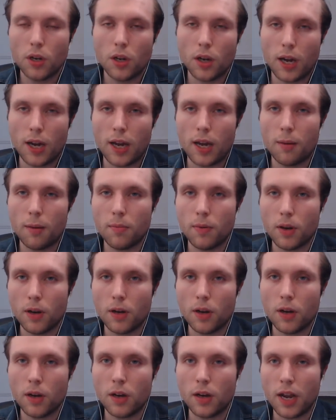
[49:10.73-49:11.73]
an
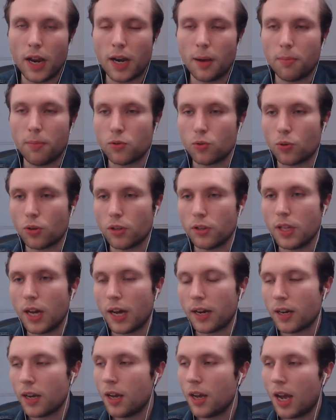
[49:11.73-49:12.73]
episode on
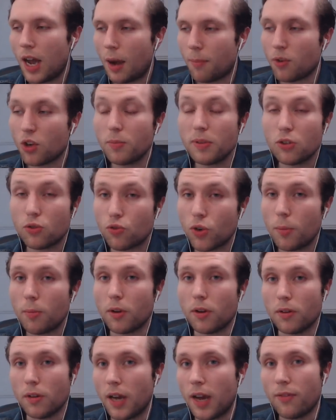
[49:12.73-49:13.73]
that. I'm going to be
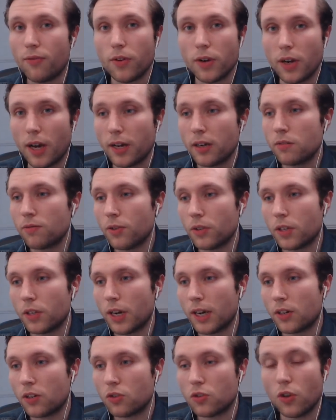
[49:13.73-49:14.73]
streaming every night for the
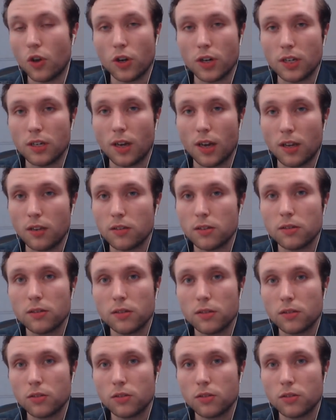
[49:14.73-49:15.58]
next 30 days.